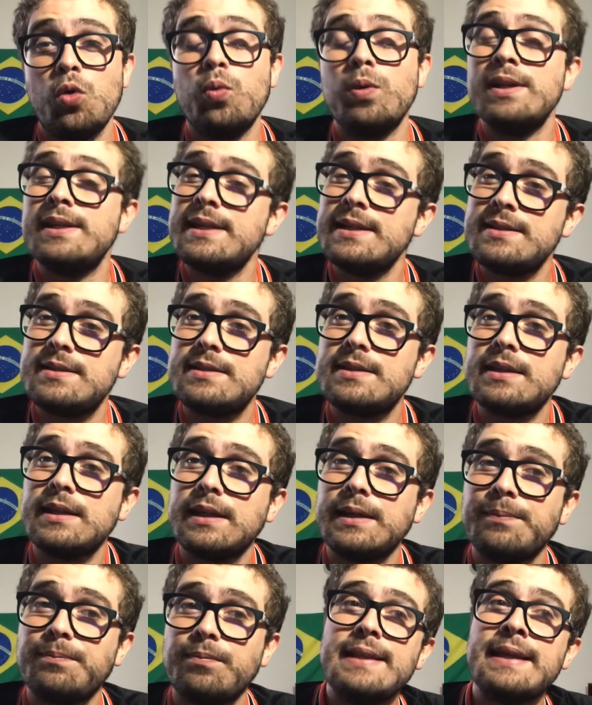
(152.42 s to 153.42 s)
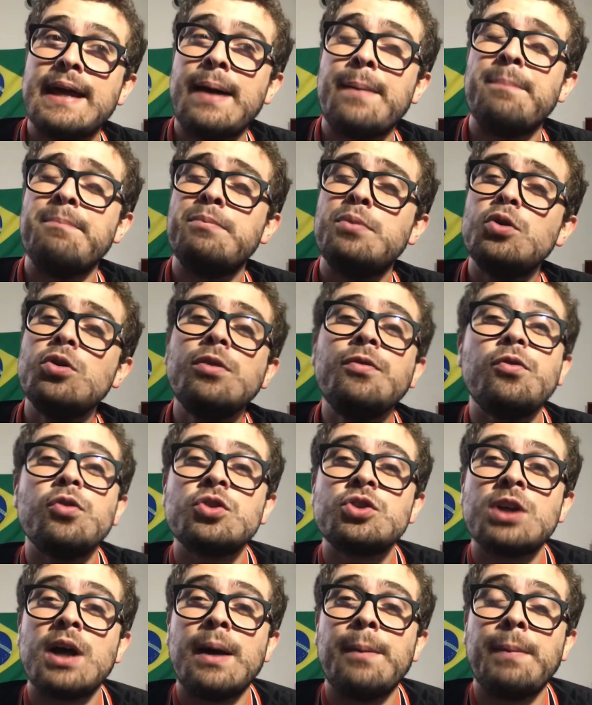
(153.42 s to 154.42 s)
did see that beautiful
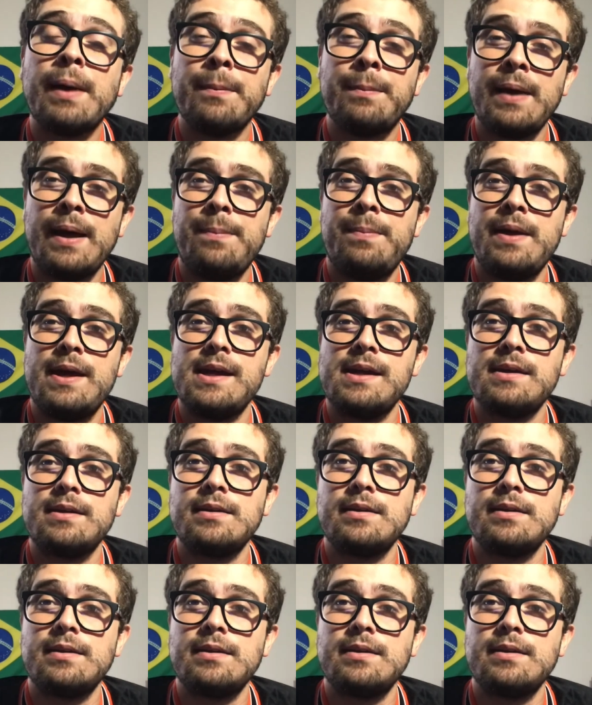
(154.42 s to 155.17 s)
shot by Pepe,